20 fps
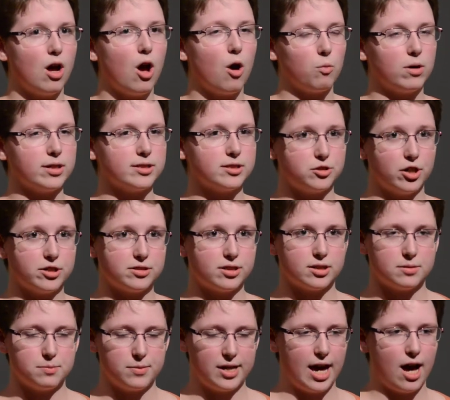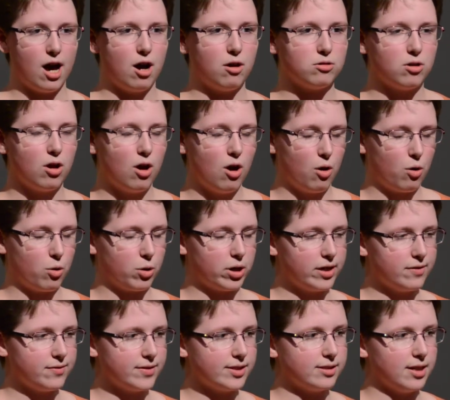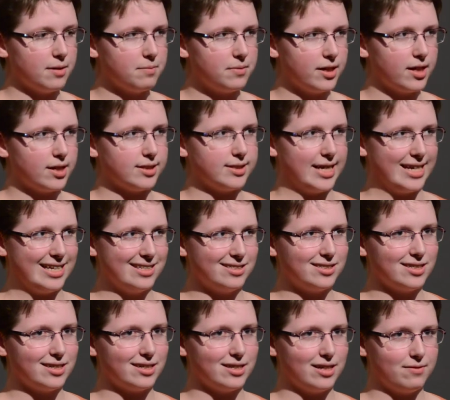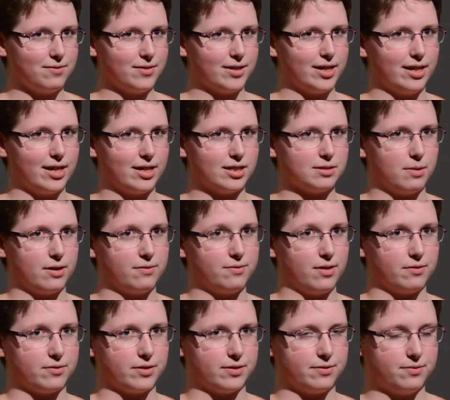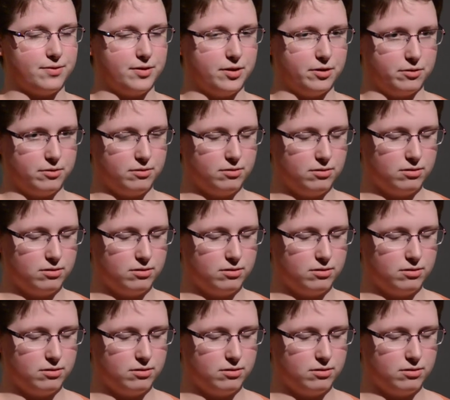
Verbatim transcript: what stresses me out, or even something as insignificant as my favorite food.